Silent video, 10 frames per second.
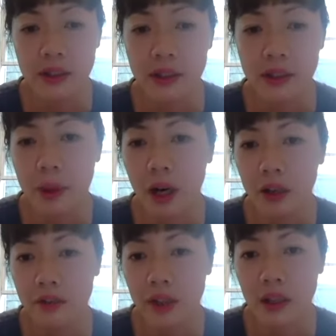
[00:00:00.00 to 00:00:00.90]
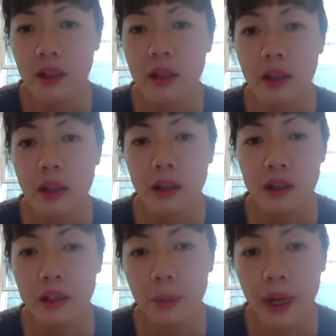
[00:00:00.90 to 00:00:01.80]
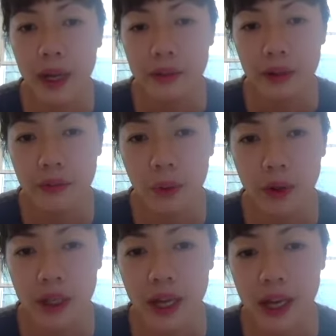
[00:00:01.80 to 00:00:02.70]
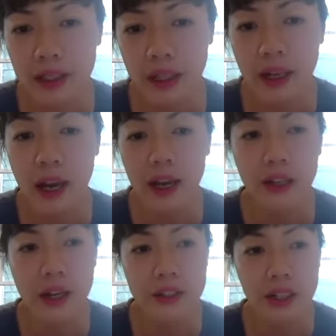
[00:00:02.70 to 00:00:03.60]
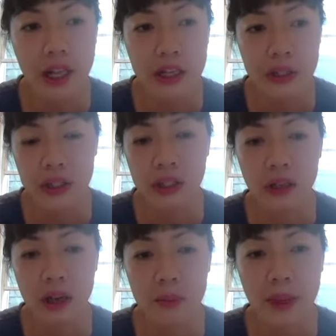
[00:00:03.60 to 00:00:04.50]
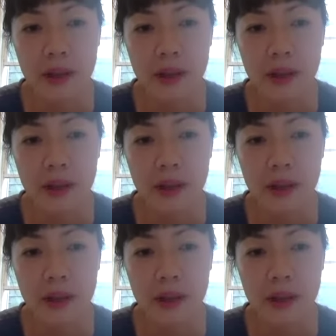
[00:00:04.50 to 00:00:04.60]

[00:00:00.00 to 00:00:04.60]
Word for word: So that's part of the organizing in higher education um,